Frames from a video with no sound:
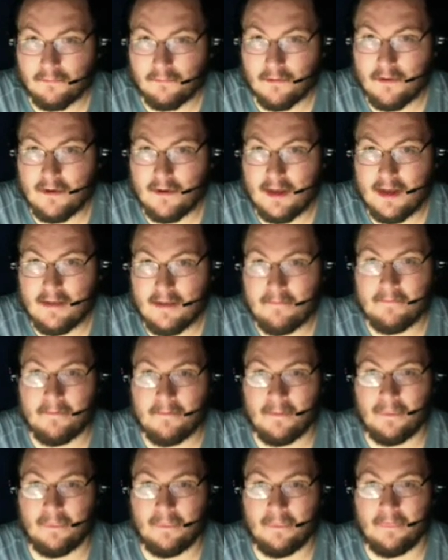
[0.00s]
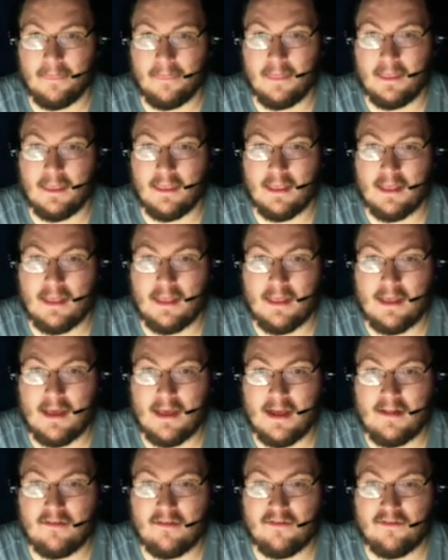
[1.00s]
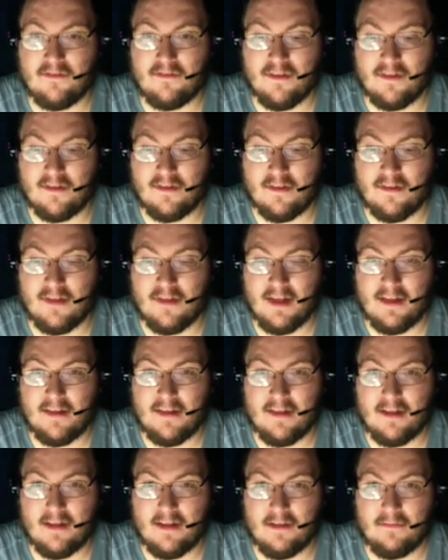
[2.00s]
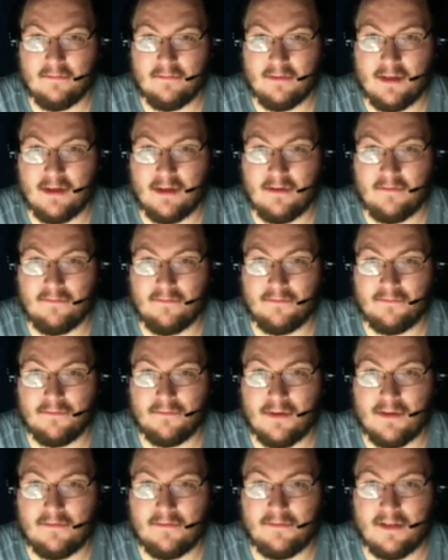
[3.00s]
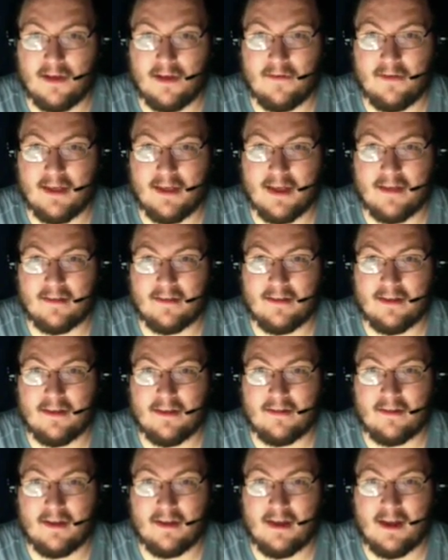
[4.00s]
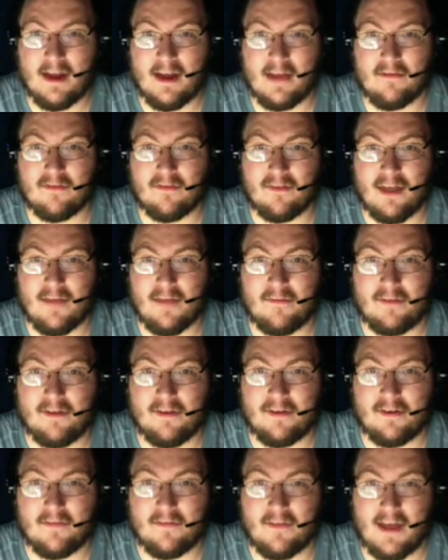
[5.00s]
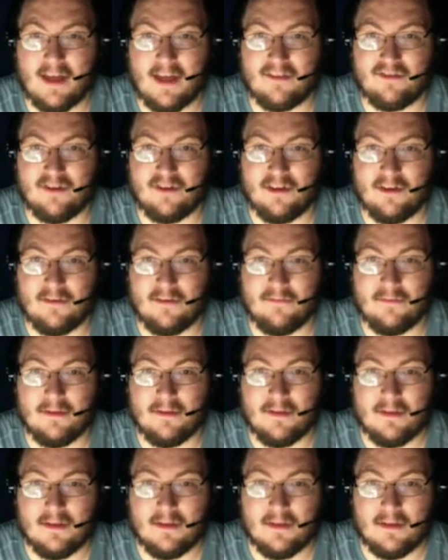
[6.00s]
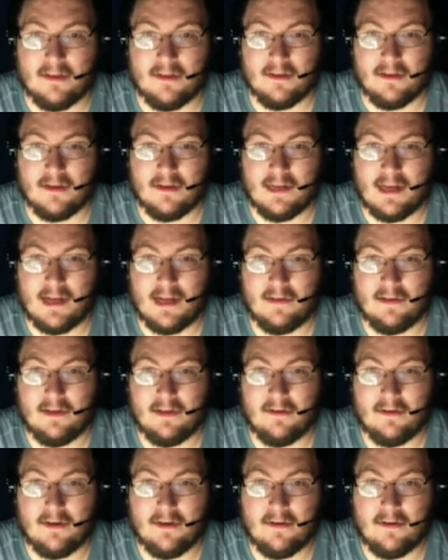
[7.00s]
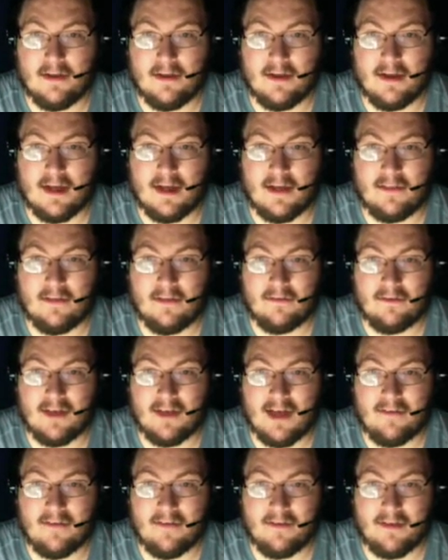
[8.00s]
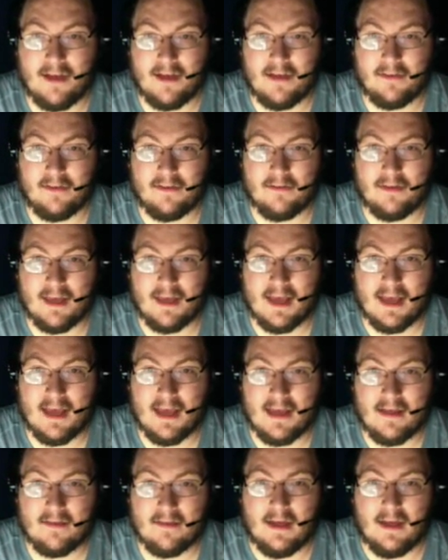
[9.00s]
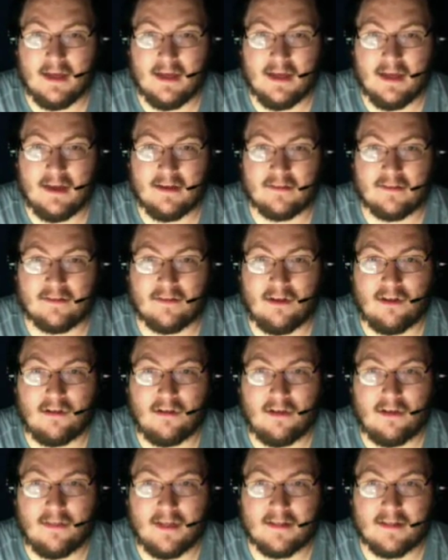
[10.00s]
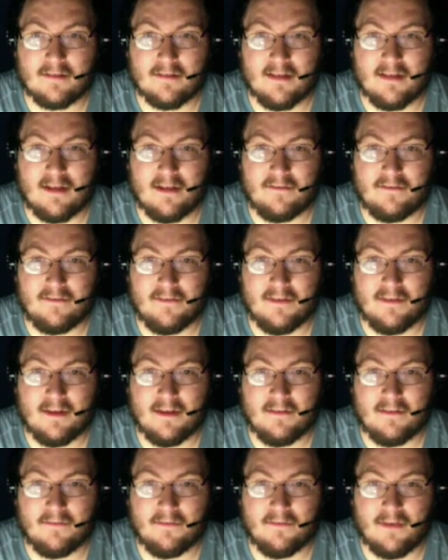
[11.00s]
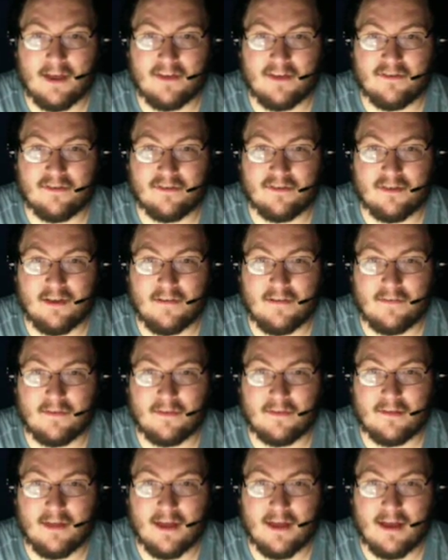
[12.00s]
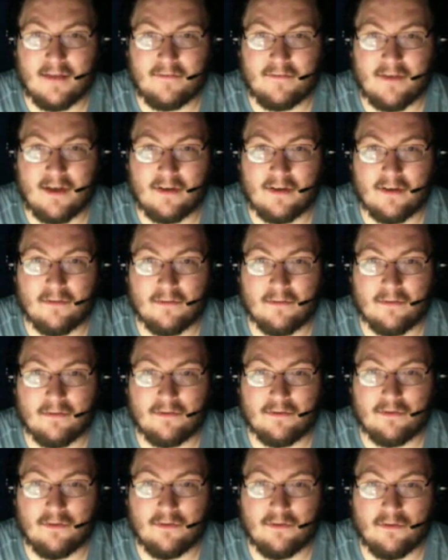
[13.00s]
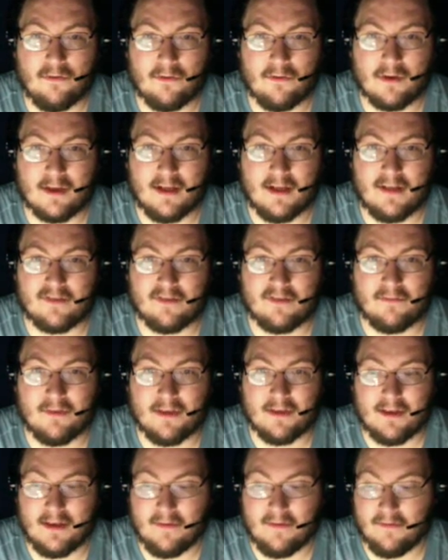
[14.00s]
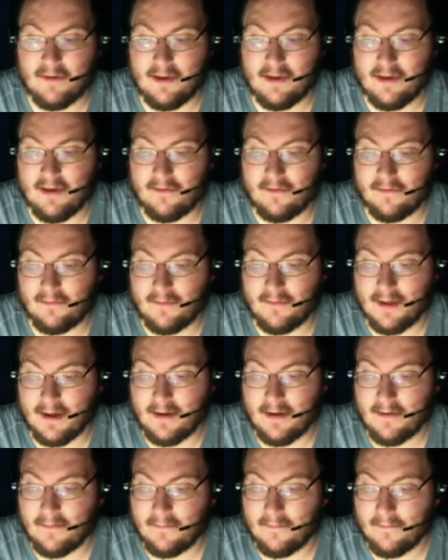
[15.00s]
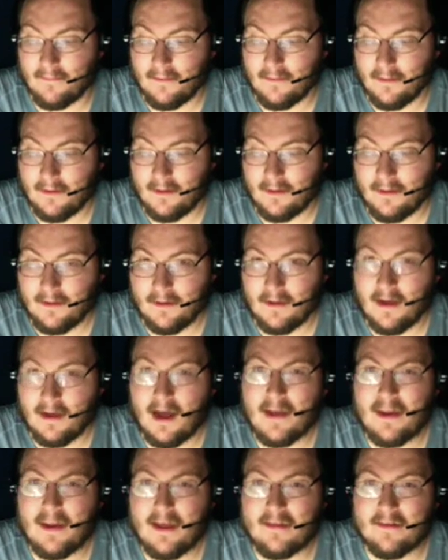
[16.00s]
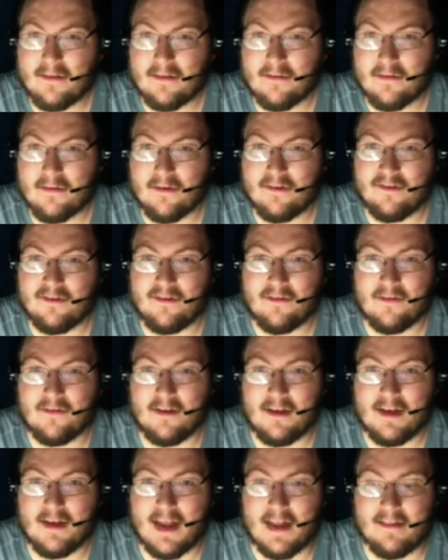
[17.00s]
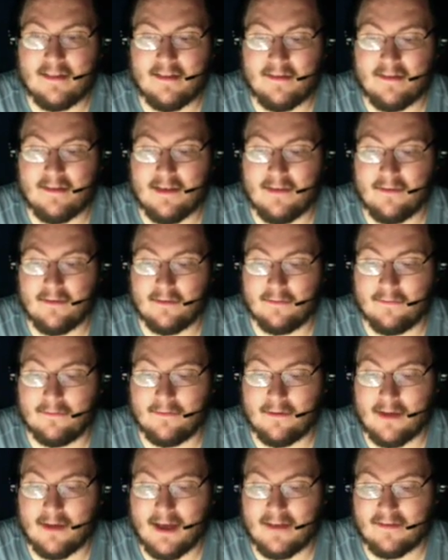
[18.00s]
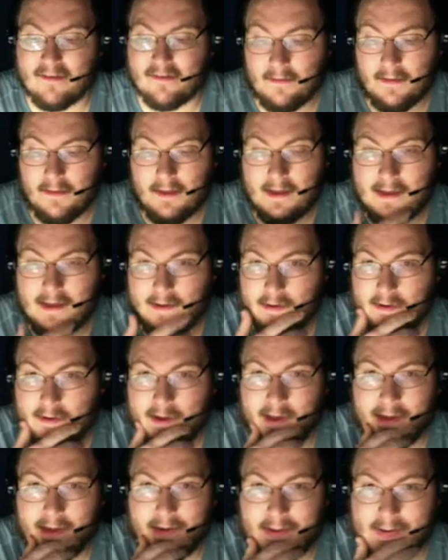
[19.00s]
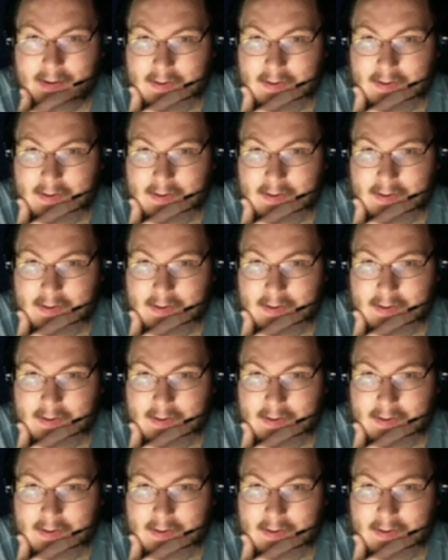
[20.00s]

Rooting, it's just as easy and free-flowing as it is on any other Samsung device, Download Odin, download Java, download keys, and install all that stuff, and then flash yourself a CF Auto Root tool or custom recovery, go from there. Unless, of course, you're on AT&T or Verizon. The internet